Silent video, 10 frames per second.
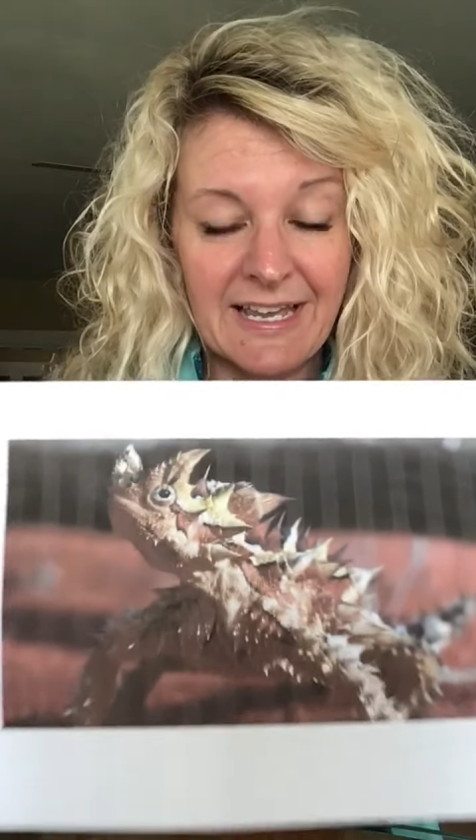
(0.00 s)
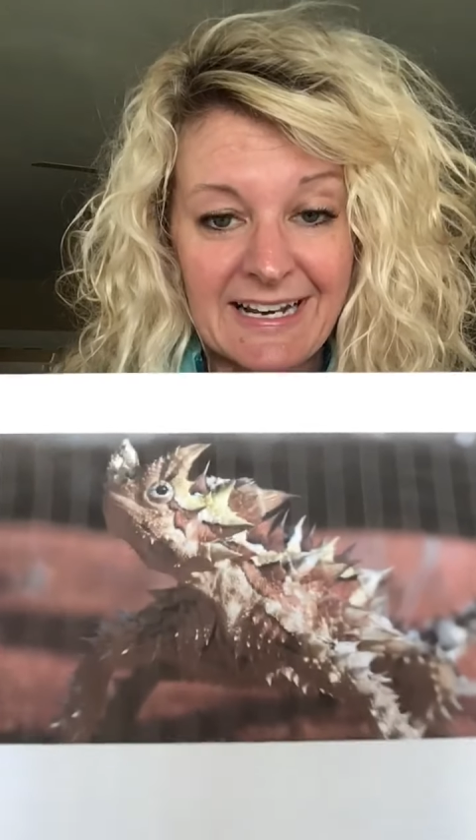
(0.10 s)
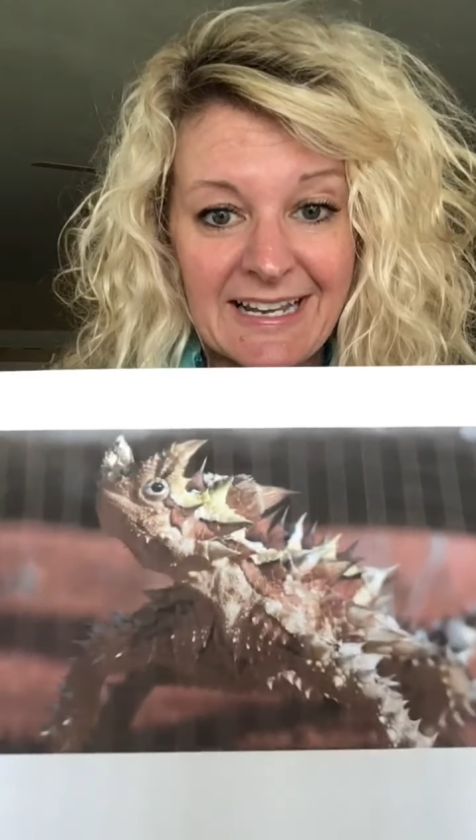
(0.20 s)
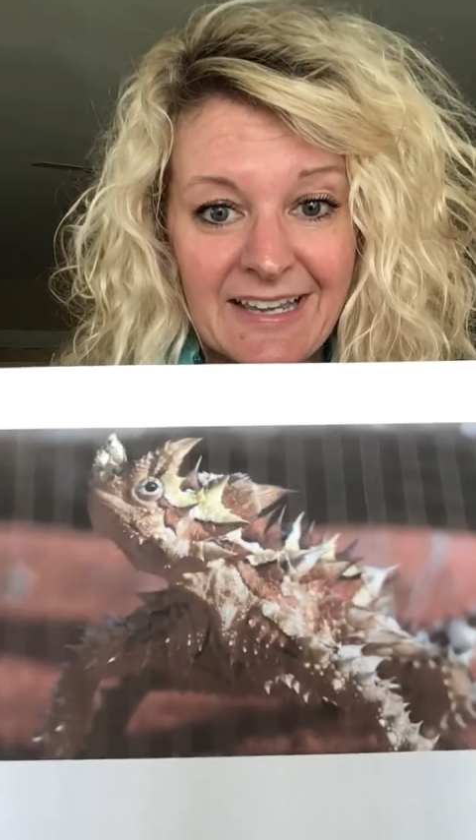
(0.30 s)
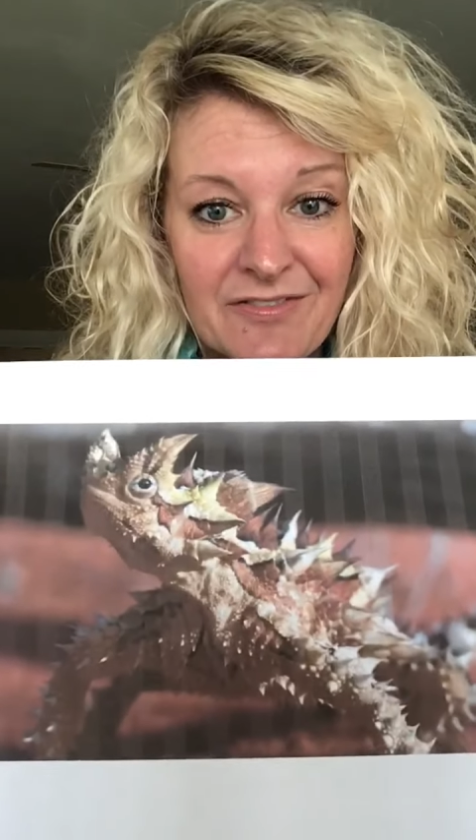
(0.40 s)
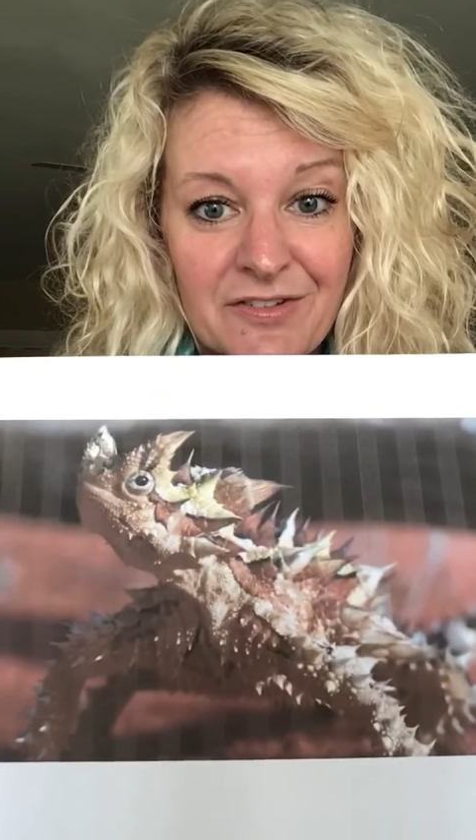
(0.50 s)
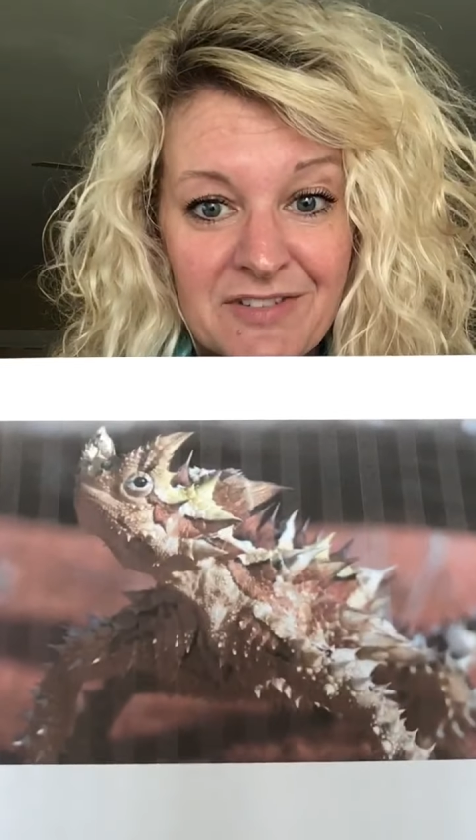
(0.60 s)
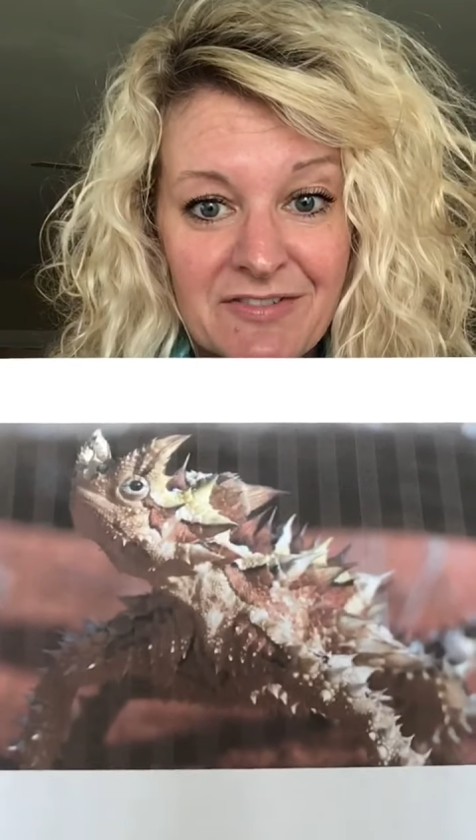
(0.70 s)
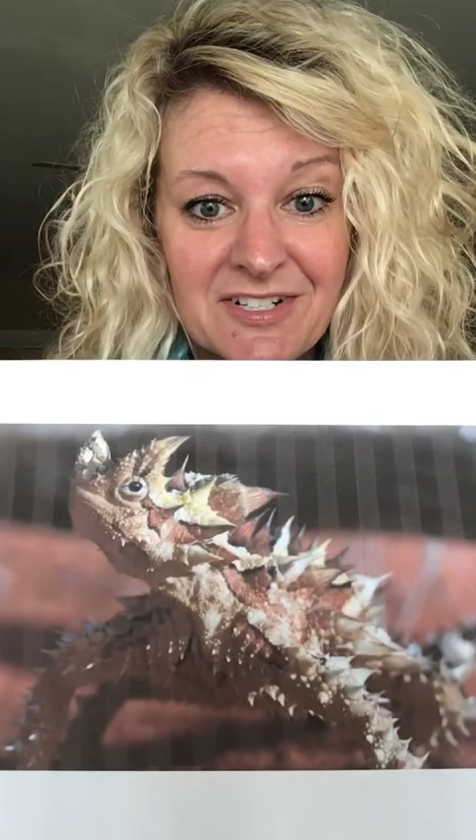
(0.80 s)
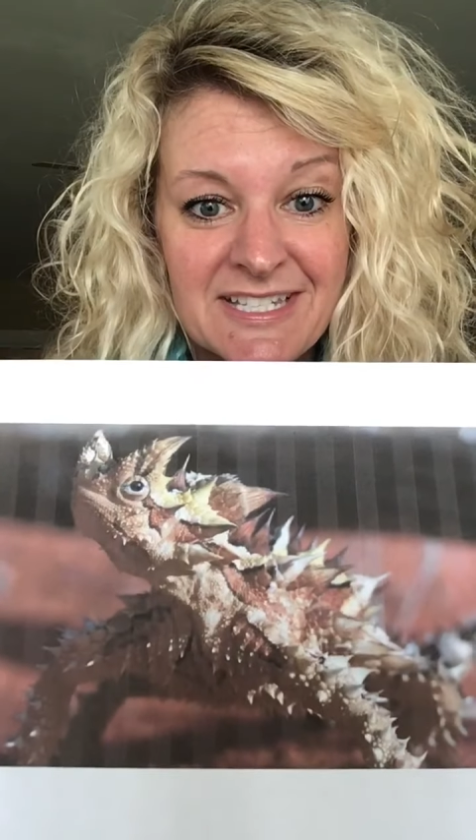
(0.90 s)
And if you've
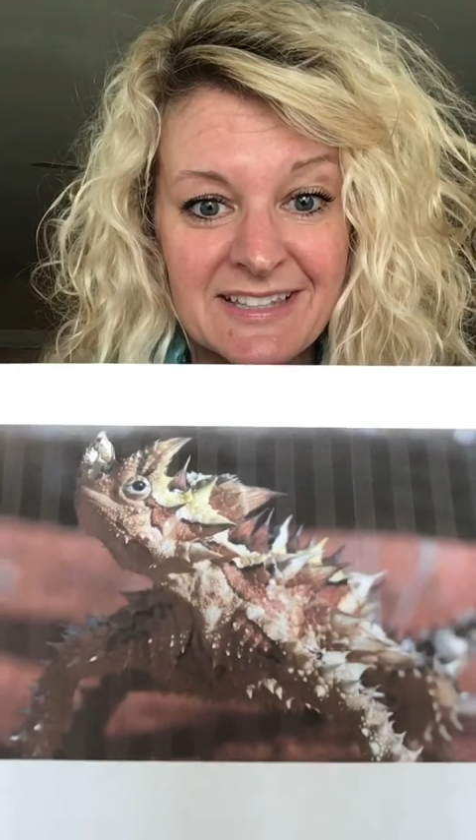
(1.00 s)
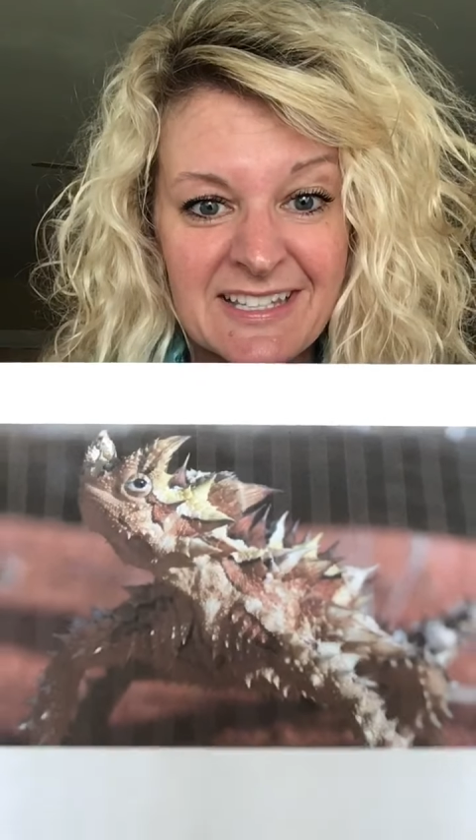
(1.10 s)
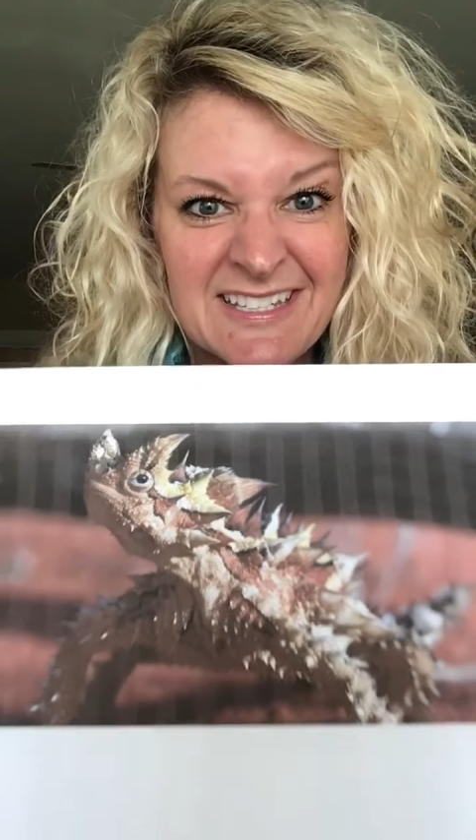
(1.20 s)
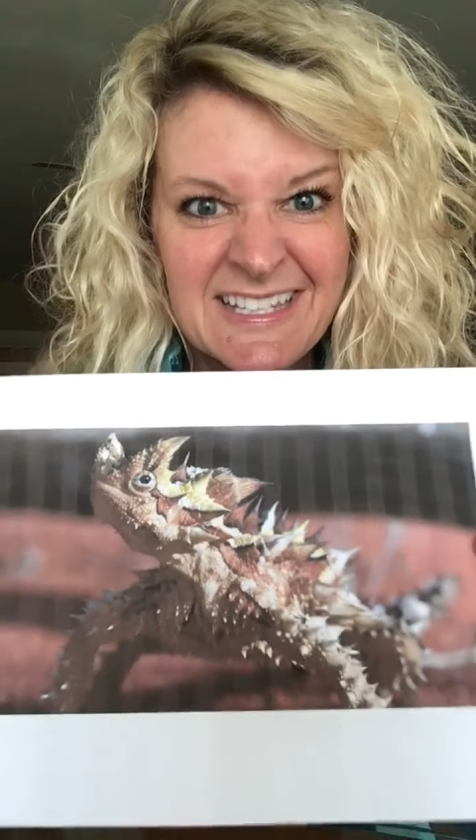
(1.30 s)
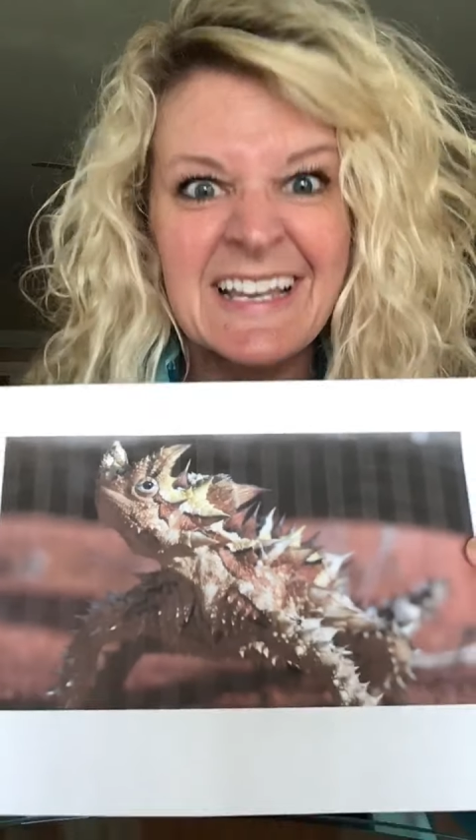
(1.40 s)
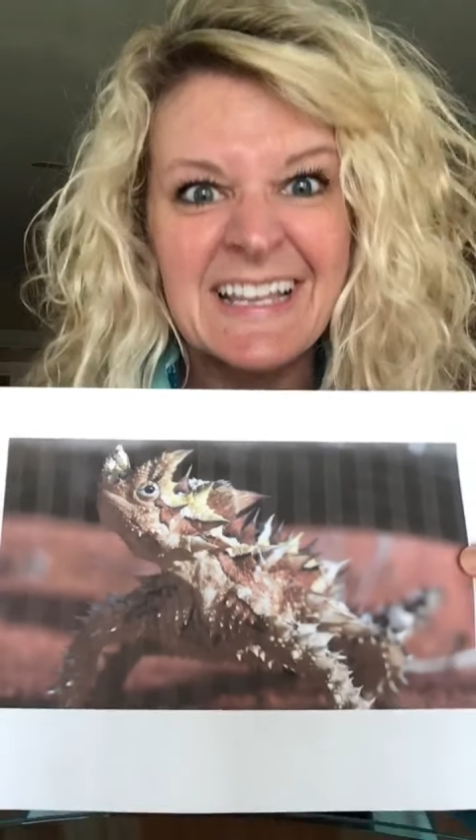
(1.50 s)
never seen this,